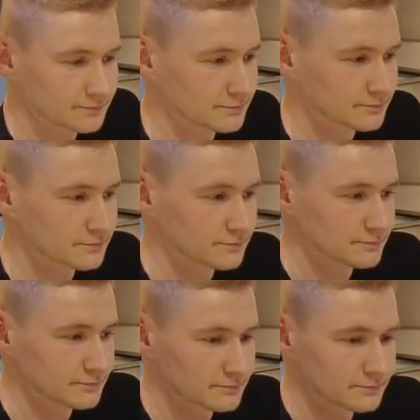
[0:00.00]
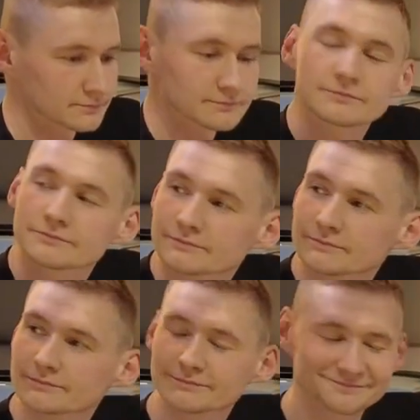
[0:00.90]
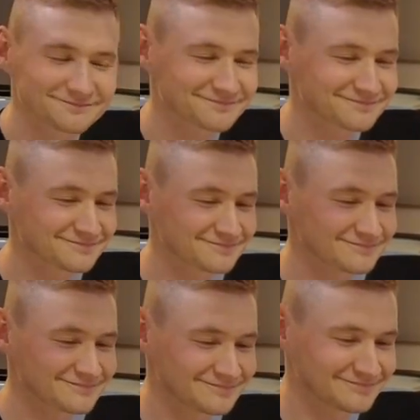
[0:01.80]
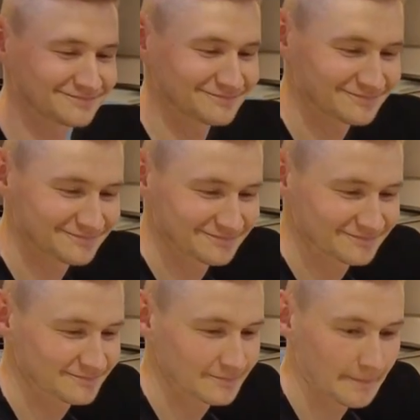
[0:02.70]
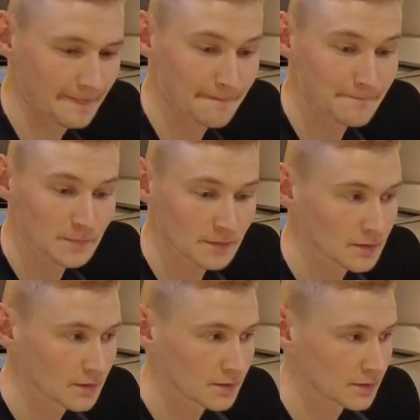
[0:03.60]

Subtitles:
(silence)